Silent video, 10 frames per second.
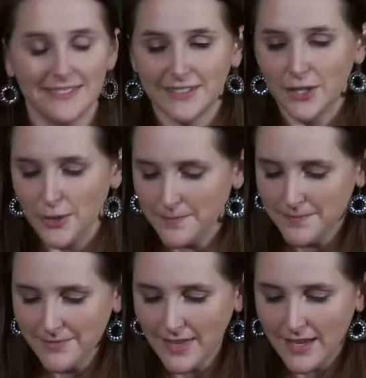So
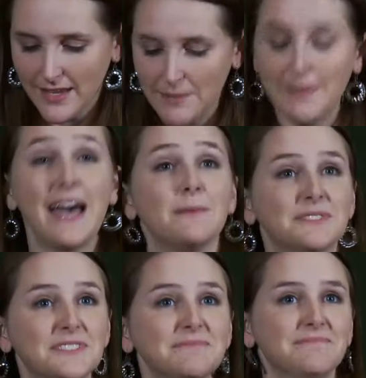
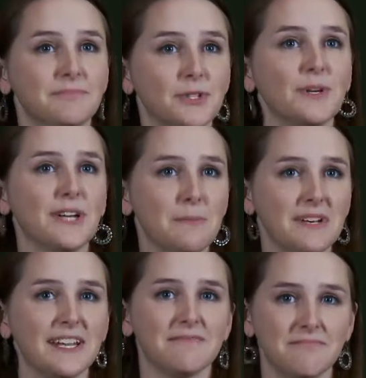Pabst Brewing
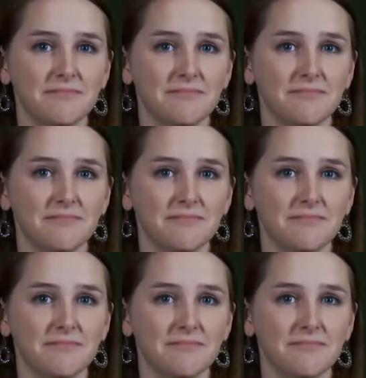Company